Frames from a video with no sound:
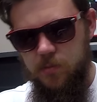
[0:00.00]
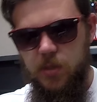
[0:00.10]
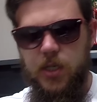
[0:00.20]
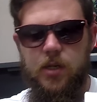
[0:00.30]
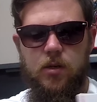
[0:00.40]

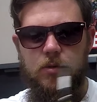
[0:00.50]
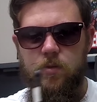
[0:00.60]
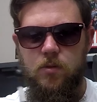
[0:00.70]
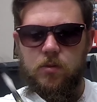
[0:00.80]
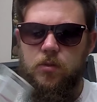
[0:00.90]
Bow,
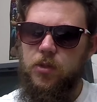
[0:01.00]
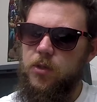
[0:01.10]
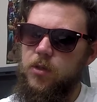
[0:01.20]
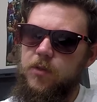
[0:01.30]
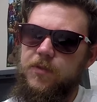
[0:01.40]

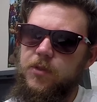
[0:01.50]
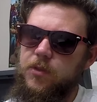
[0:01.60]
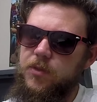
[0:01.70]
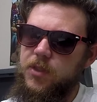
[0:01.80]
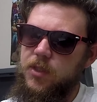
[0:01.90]
turn off your
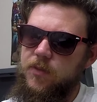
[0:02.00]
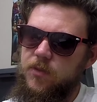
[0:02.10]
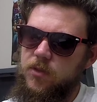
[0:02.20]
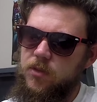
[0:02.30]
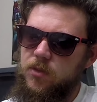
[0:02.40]

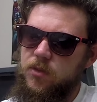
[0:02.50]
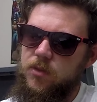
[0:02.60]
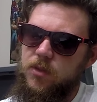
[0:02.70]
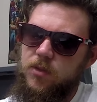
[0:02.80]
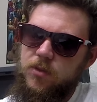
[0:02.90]
receiver,
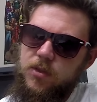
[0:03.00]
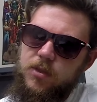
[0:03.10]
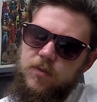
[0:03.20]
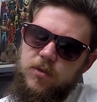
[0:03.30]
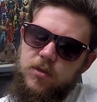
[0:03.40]
this
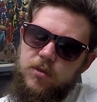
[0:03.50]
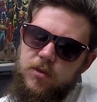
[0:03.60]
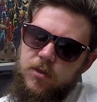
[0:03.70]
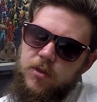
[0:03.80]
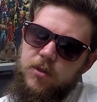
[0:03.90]
receiver,
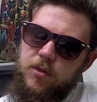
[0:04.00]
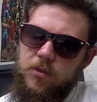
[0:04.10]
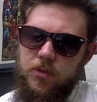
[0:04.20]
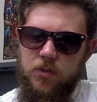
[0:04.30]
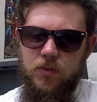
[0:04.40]

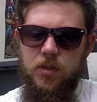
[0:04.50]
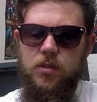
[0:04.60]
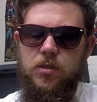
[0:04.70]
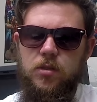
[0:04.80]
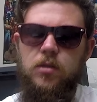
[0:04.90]
your little
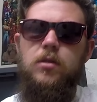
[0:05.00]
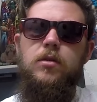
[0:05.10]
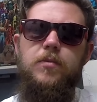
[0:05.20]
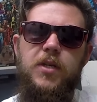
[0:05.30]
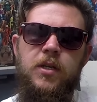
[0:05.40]
switch,
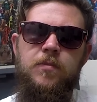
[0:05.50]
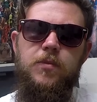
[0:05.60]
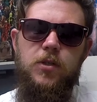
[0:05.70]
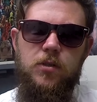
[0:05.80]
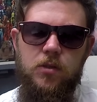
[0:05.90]
bam,
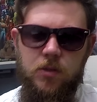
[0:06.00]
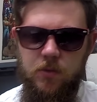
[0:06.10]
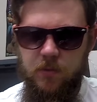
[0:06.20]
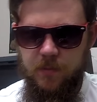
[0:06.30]
good to go.